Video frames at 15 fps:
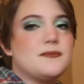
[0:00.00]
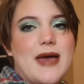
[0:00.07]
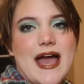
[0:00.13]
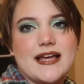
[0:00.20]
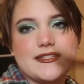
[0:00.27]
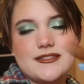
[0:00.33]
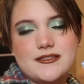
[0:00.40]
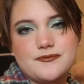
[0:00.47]

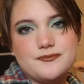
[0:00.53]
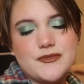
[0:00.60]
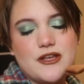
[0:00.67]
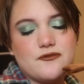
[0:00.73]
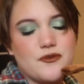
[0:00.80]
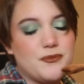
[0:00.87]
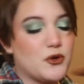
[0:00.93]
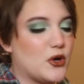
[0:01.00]
Max
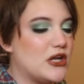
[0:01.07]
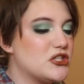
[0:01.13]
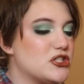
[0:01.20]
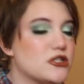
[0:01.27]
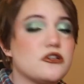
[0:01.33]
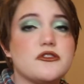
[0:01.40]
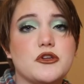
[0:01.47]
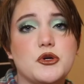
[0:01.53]
from The
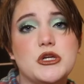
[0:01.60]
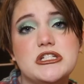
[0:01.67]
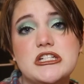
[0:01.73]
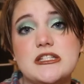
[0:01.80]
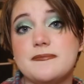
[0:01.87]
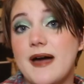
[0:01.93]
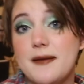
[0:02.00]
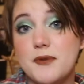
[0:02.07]
Grinch. The Grinch
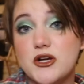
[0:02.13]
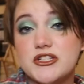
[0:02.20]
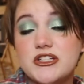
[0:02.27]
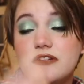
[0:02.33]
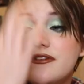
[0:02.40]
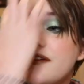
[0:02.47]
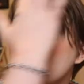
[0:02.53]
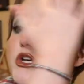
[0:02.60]
is my
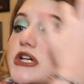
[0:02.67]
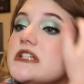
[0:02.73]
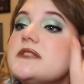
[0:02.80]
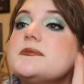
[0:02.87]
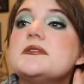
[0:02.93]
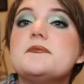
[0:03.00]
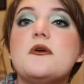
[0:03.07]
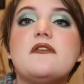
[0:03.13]
personal favorite
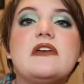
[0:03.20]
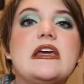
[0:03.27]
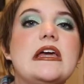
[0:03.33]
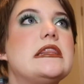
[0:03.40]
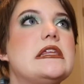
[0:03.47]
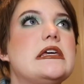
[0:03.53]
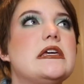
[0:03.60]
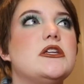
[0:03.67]
Christmas movie,
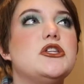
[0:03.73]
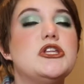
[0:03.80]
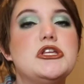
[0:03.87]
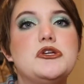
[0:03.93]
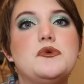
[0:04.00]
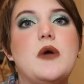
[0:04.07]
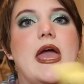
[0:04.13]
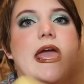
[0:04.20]
the
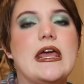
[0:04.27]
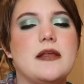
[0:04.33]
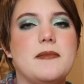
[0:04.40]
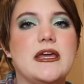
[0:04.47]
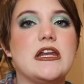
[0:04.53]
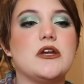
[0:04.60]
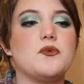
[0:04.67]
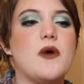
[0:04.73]
new
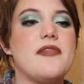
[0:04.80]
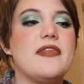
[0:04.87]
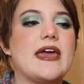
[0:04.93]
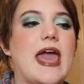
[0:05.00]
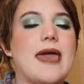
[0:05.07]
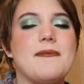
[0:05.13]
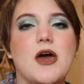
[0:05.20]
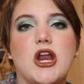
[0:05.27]
animated one that
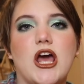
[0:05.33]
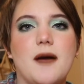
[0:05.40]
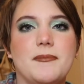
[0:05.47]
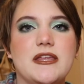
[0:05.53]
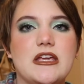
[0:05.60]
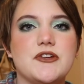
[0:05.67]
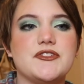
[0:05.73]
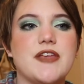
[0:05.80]
came out a
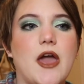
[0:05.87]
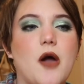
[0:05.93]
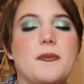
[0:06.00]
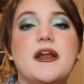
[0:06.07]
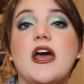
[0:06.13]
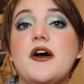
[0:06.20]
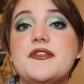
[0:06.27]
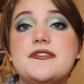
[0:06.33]
couple years ago,
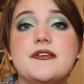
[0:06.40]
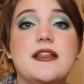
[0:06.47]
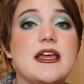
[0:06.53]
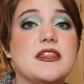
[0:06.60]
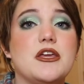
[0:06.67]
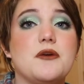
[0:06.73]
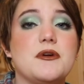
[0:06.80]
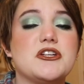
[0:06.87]
but I also
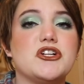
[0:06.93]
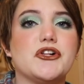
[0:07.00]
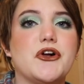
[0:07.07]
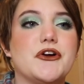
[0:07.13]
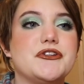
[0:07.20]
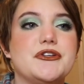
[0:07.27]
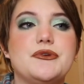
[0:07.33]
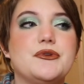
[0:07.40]
like the original
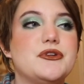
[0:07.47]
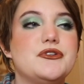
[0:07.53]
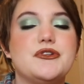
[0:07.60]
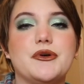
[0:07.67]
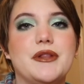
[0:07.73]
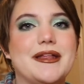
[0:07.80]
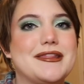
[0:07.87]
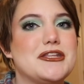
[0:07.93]
cartoon.
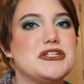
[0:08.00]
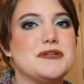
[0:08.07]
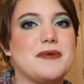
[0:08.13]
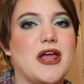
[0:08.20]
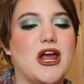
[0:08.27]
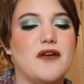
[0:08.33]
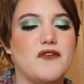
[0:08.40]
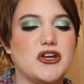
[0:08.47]
Don't like the Jim
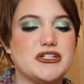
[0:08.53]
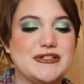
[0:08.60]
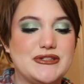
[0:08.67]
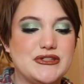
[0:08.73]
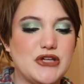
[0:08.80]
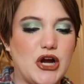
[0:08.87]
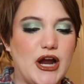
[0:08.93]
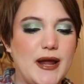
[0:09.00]
Carrey version,
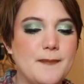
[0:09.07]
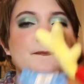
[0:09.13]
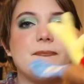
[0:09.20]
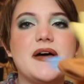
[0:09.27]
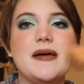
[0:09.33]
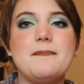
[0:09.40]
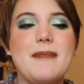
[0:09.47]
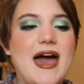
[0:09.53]
sorry.
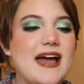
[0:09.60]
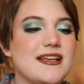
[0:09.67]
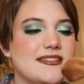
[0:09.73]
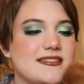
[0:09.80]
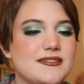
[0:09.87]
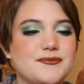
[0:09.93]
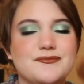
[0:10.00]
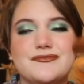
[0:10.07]
But
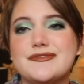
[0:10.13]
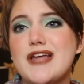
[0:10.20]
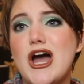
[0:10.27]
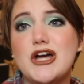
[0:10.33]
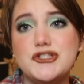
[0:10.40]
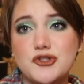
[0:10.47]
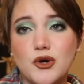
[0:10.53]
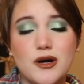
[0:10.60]
Max,
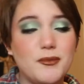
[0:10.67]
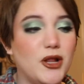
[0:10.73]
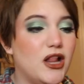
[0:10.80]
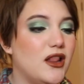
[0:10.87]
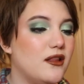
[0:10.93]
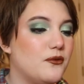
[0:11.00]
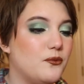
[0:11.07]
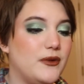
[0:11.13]

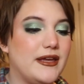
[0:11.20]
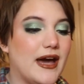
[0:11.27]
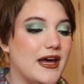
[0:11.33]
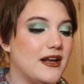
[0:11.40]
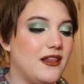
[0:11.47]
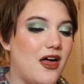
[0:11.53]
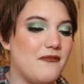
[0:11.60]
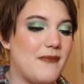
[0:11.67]
adorable. We
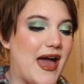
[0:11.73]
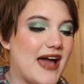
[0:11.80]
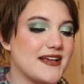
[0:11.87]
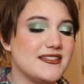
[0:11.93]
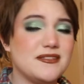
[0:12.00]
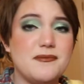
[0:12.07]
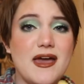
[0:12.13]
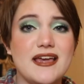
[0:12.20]
gotta love
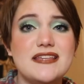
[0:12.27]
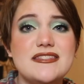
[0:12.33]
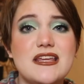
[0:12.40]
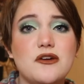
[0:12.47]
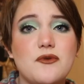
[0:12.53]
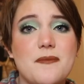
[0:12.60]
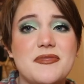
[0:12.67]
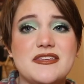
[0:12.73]
Max. Peggy's
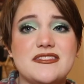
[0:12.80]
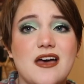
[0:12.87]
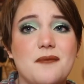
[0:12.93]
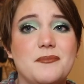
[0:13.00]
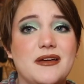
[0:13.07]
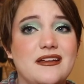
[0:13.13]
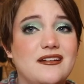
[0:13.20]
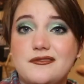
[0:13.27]
gonna rip this
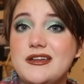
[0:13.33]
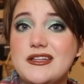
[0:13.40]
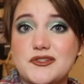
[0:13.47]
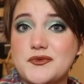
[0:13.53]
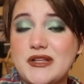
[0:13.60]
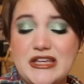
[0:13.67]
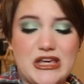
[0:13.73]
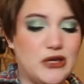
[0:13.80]
up, but
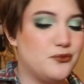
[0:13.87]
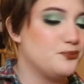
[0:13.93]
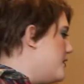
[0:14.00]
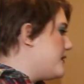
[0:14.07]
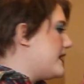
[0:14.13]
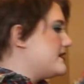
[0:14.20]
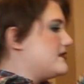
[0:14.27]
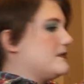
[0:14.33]
it's really cute.
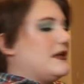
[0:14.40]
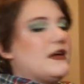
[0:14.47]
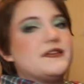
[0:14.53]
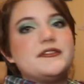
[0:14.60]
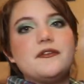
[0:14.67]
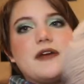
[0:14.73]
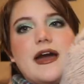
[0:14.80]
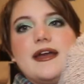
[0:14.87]
Okay, so we
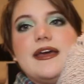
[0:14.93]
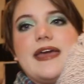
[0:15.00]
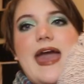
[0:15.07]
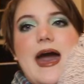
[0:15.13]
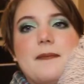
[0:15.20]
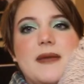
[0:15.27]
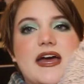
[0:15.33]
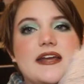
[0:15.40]
also got a
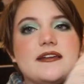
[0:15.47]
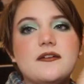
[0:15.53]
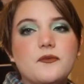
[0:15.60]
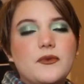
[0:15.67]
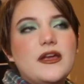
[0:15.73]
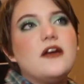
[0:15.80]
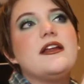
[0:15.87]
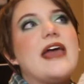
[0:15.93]
cat bed.
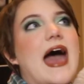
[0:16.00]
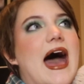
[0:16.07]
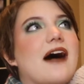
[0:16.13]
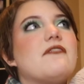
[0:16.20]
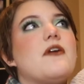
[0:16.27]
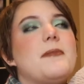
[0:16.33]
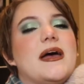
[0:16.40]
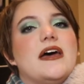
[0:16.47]
We already
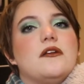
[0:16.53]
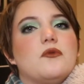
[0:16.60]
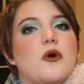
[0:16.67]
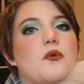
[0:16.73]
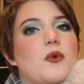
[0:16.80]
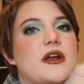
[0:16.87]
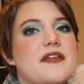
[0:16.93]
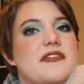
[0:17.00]
have a bed,
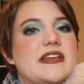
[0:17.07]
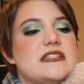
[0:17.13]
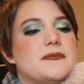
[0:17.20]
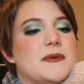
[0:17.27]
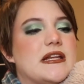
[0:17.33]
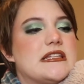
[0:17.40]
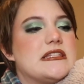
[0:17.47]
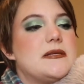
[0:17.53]
one of these,
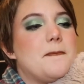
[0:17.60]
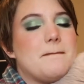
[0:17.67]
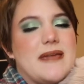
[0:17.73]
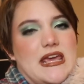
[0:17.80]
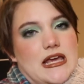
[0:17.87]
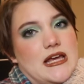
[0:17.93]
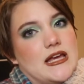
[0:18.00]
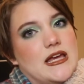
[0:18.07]
but it's in
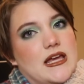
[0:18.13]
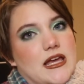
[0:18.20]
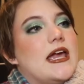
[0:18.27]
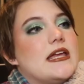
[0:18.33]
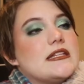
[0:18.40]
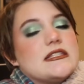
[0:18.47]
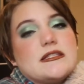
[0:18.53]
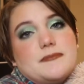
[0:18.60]
pink,
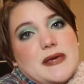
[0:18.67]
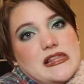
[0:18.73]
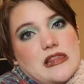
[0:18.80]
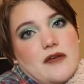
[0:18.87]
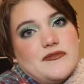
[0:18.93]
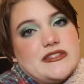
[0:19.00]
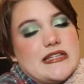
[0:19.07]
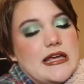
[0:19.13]
and Smee
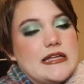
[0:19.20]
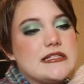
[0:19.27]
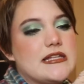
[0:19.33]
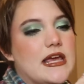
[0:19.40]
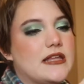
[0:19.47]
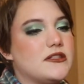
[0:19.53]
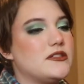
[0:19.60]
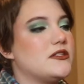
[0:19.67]
loves it,
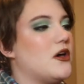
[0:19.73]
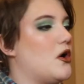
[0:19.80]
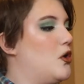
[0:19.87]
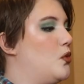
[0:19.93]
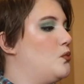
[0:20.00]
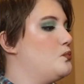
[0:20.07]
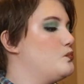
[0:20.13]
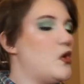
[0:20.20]
and
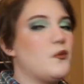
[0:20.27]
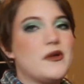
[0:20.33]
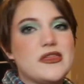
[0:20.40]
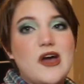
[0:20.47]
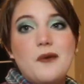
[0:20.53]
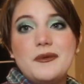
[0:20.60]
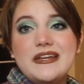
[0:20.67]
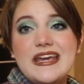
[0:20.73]
so we
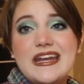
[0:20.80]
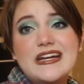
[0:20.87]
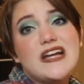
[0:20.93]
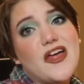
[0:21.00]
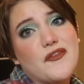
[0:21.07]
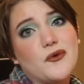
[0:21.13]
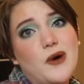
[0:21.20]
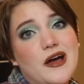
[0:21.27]
thought we'd get
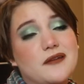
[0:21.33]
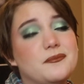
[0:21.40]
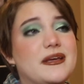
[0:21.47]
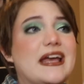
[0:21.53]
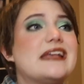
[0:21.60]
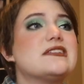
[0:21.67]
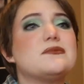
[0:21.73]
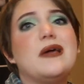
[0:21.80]
another one
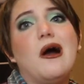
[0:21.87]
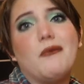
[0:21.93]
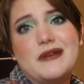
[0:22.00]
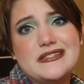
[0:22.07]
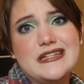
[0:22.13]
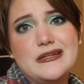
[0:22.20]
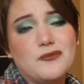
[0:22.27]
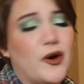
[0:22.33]
because we
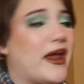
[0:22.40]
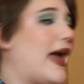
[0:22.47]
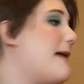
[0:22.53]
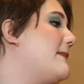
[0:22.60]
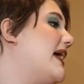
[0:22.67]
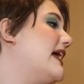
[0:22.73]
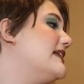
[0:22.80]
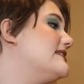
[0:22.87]
always need more
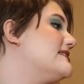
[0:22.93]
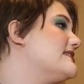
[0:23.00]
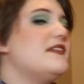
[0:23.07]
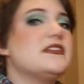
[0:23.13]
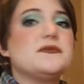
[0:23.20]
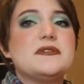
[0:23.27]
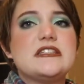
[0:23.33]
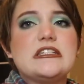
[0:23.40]
cat beds.
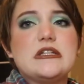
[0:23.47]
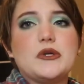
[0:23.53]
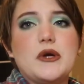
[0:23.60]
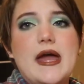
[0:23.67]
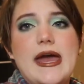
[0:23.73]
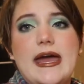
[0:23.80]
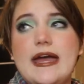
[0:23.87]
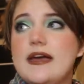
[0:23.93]
This one's in
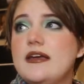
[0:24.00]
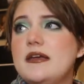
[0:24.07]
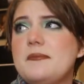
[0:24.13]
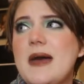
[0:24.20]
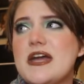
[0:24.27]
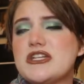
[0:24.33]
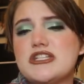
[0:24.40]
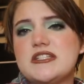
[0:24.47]
gray. It
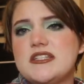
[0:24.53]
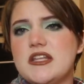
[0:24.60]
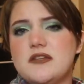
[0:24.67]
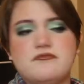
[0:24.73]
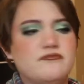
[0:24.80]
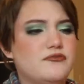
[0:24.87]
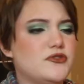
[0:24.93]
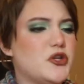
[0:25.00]
matches
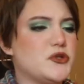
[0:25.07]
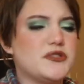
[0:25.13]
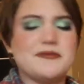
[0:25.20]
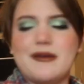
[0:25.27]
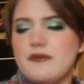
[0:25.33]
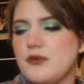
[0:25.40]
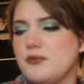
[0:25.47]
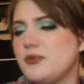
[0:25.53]
the tones of
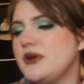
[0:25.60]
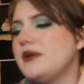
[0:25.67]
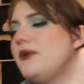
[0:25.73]
my room pretty